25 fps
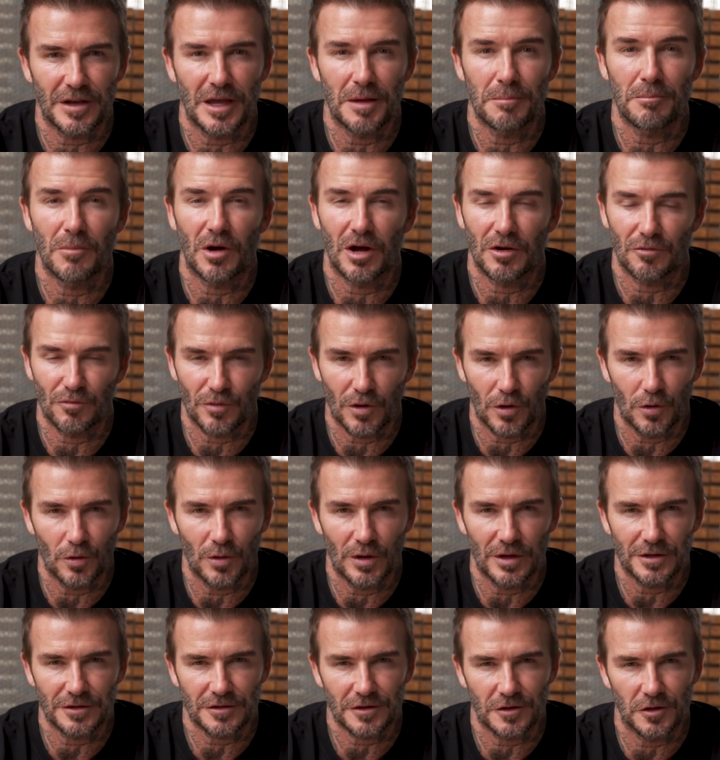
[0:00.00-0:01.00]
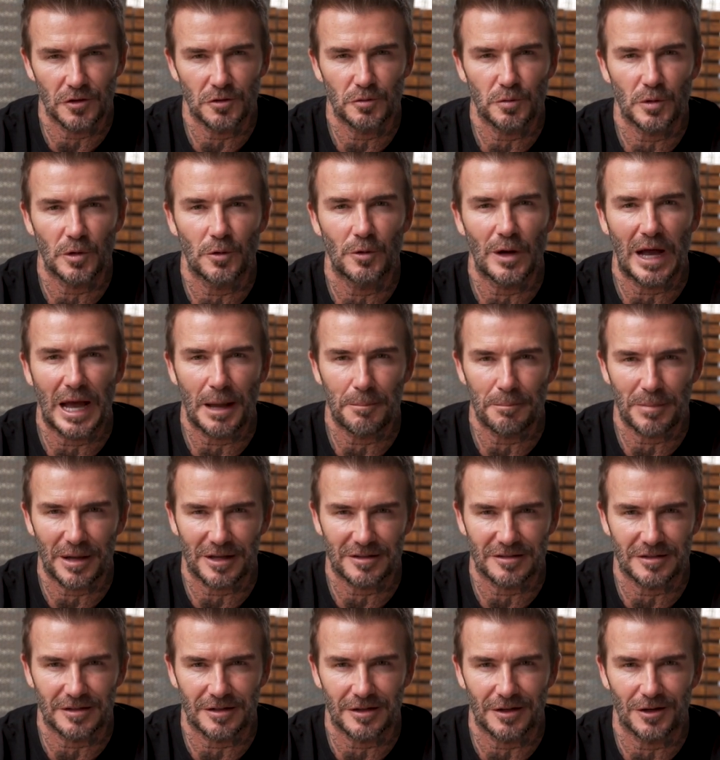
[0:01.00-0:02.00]
in my role as Goodwill
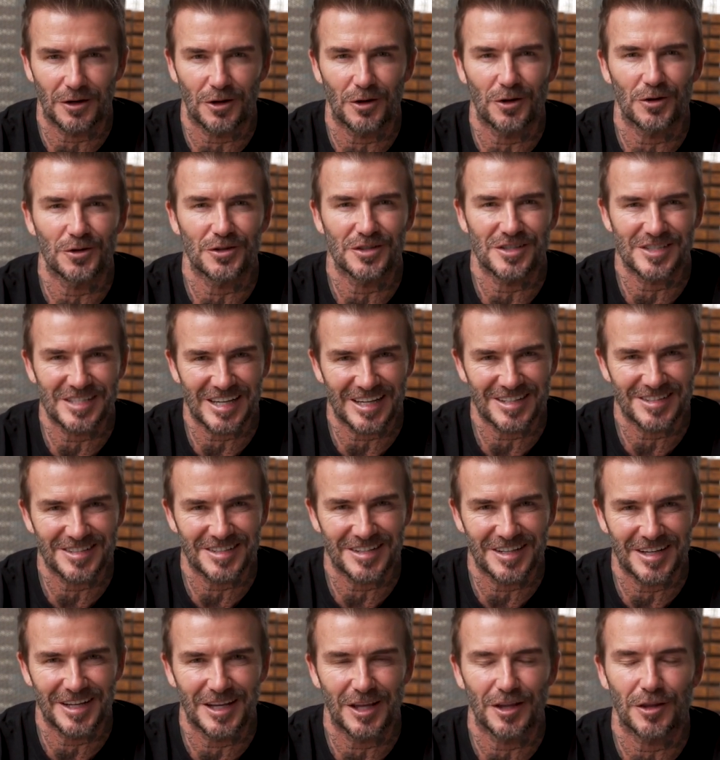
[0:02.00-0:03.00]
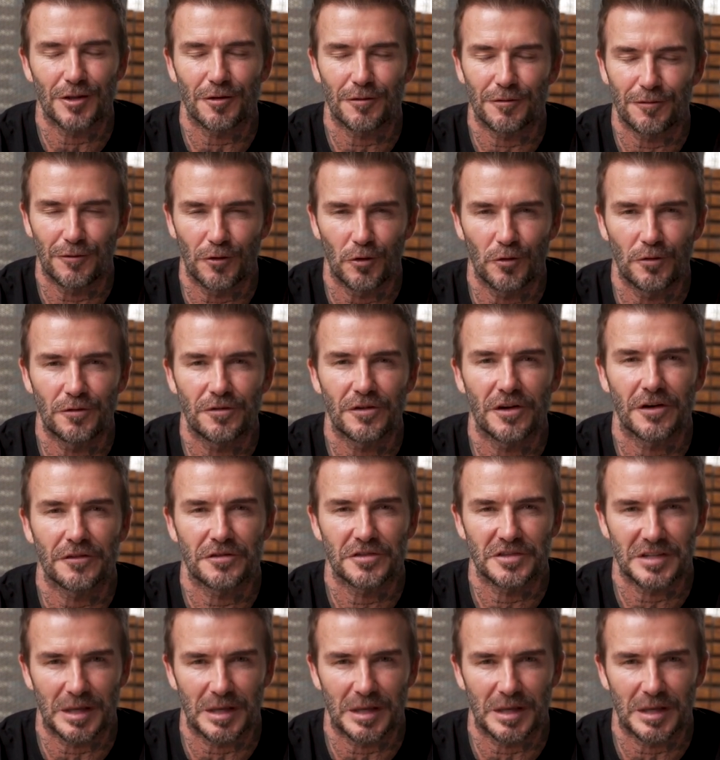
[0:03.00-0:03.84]
Ambassador on Saturday the 4th of